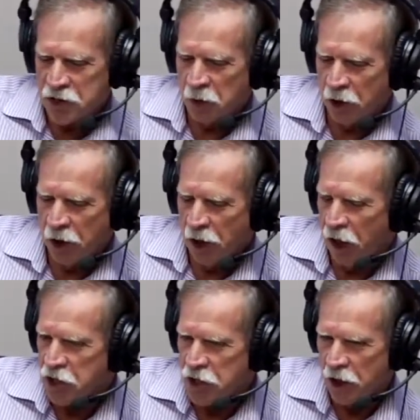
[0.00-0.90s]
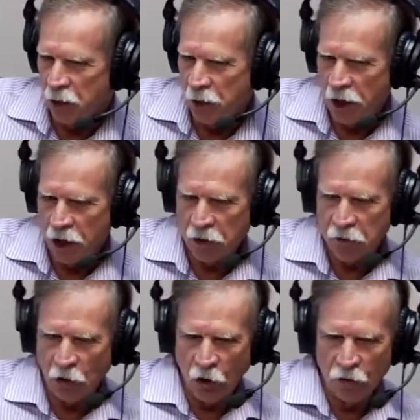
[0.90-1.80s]
some litigation that we got
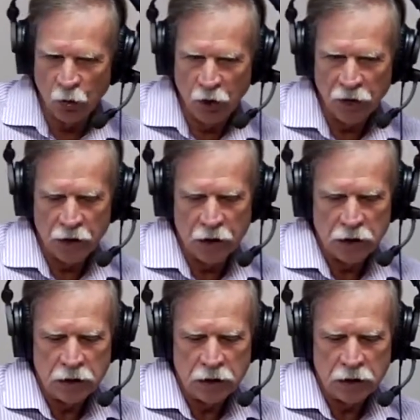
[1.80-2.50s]
involved with,